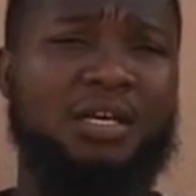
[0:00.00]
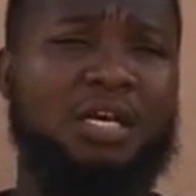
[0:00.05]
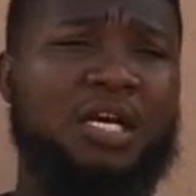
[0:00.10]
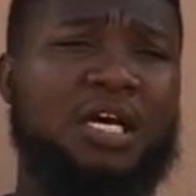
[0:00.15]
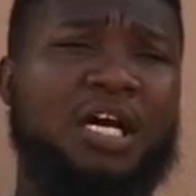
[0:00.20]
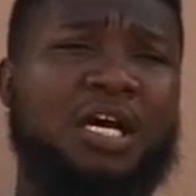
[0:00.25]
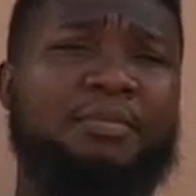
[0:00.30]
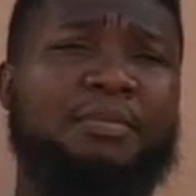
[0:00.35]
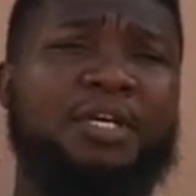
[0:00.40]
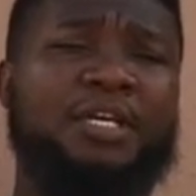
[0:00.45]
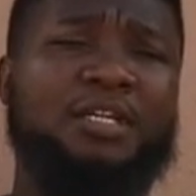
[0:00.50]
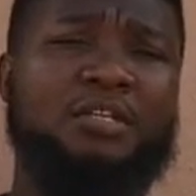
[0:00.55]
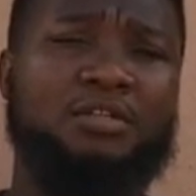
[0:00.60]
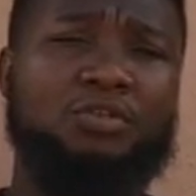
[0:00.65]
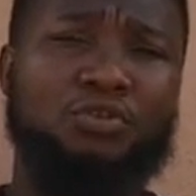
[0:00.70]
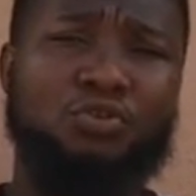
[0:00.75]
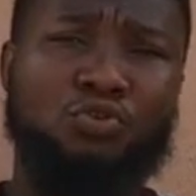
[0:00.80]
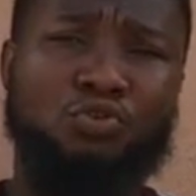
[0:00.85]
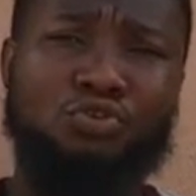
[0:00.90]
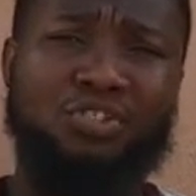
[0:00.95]
I mean
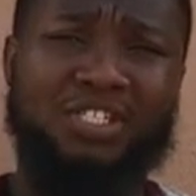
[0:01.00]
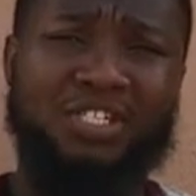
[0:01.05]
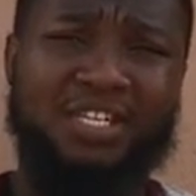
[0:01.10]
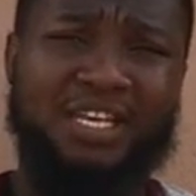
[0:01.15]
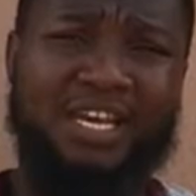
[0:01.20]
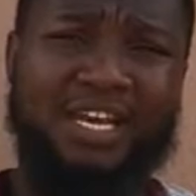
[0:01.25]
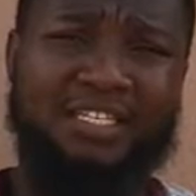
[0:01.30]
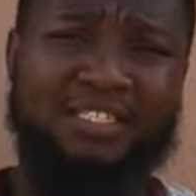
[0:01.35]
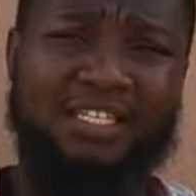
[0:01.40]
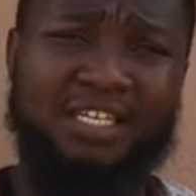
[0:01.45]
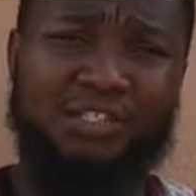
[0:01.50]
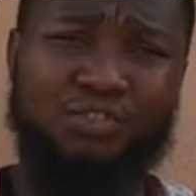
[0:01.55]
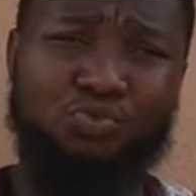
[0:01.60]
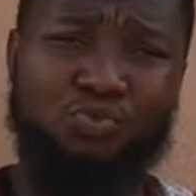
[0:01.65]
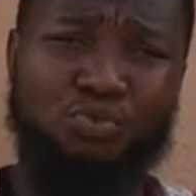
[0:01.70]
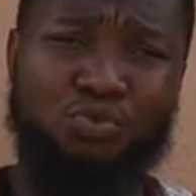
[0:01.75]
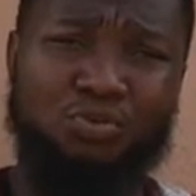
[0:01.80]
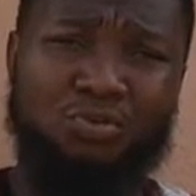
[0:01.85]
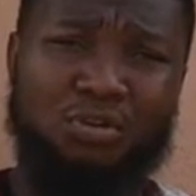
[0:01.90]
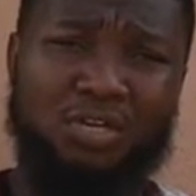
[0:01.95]
those in SS1
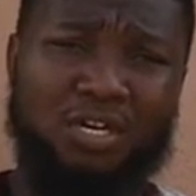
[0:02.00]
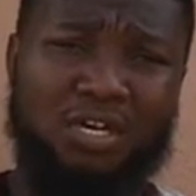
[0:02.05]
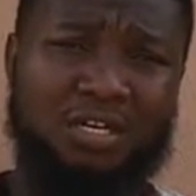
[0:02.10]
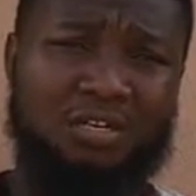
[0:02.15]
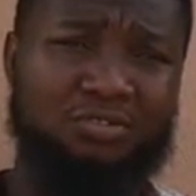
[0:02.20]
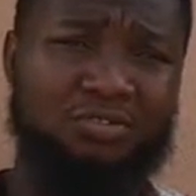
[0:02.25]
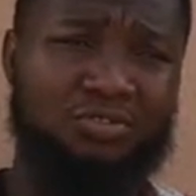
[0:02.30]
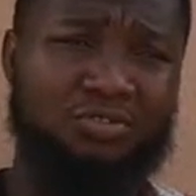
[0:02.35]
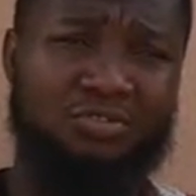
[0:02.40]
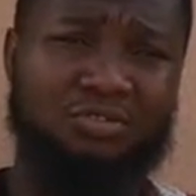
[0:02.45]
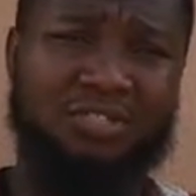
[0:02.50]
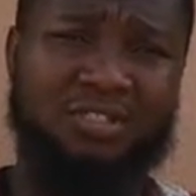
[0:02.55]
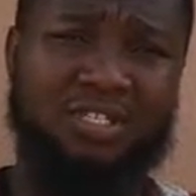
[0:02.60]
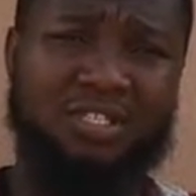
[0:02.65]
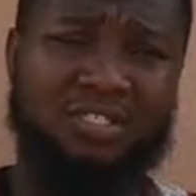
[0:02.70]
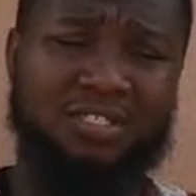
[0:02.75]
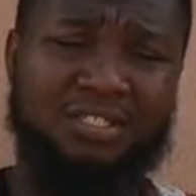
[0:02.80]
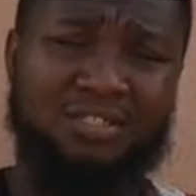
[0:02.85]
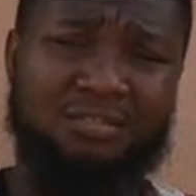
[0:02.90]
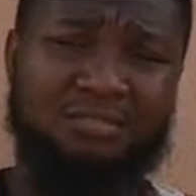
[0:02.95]
and those
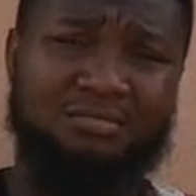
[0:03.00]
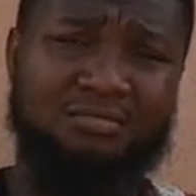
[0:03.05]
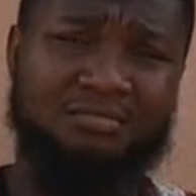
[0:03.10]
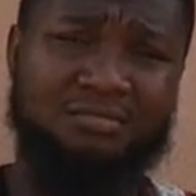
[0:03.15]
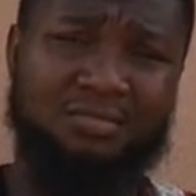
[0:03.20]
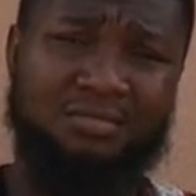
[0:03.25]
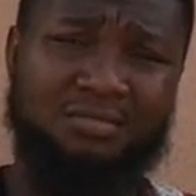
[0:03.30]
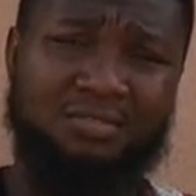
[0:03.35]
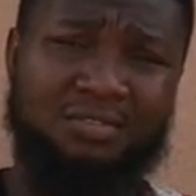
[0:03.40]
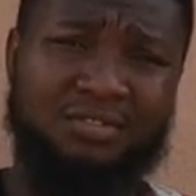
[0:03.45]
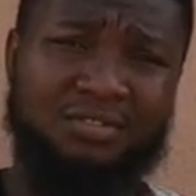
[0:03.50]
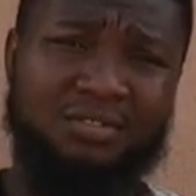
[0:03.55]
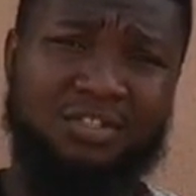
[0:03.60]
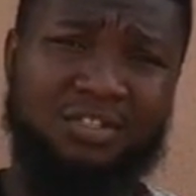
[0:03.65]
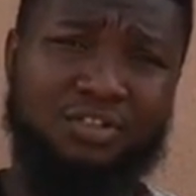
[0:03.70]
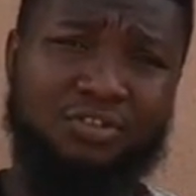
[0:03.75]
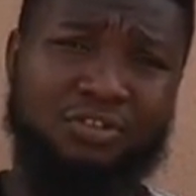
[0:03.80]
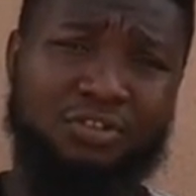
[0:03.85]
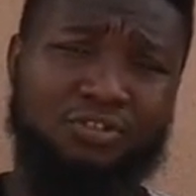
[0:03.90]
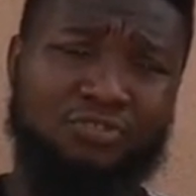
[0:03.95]
starting
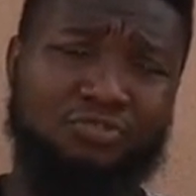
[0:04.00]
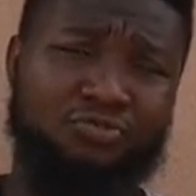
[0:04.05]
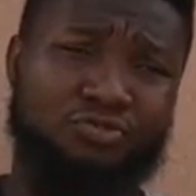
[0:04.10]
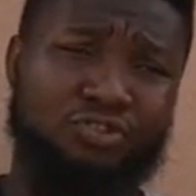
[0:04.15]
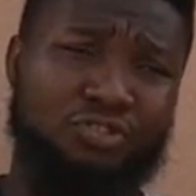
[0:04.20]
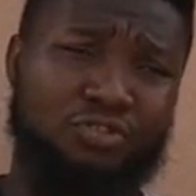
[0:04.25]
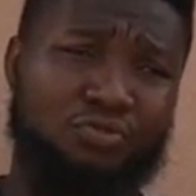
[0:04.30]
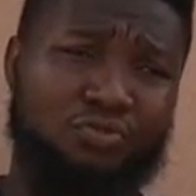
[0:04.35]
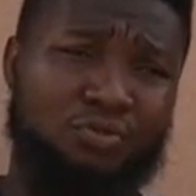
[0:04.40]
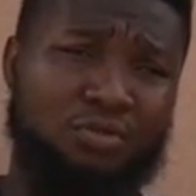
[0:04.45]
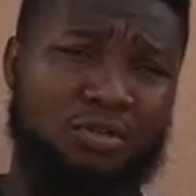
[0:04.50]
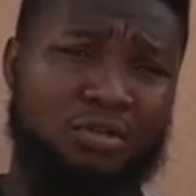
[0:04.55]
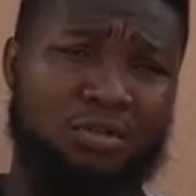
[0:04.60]
senior secondary school.